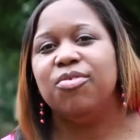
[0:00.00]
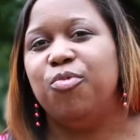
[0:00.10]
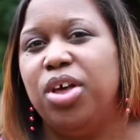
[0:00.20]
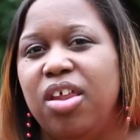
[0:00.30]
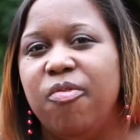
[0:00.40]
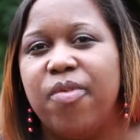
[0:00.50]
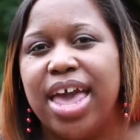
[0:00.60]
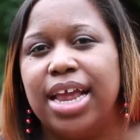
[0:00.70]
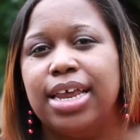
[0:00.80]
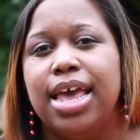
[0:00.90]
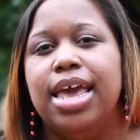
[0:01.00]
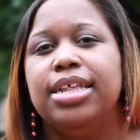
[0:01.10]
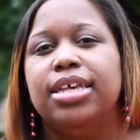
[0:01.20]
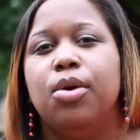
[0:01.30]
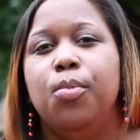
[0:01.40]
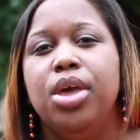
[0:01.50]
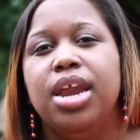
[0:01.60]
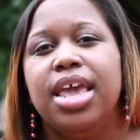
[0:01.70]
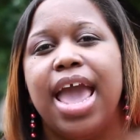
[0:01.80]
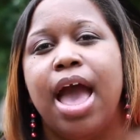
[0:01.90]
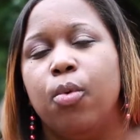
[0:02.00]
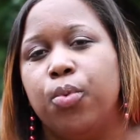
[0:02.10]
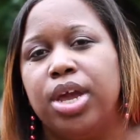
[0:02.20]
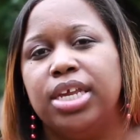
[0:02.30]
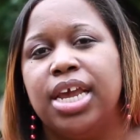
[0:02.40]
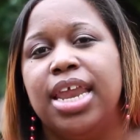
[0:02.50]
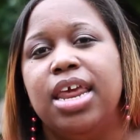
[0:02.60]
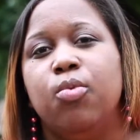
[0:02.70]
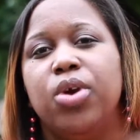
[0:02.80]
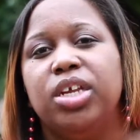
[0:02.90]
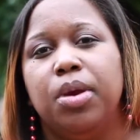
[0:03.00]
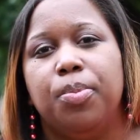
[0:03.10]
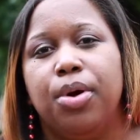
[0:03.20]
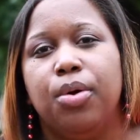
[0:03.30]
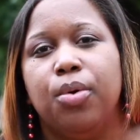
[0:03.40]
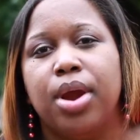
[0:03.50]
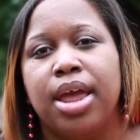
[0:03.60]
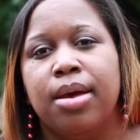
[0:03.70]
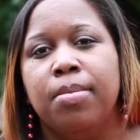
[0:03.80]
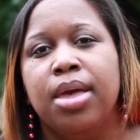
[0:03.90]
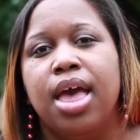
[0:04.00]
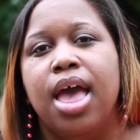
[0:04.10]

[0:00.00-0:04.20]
in Full Effect is a community outreach and enrichment program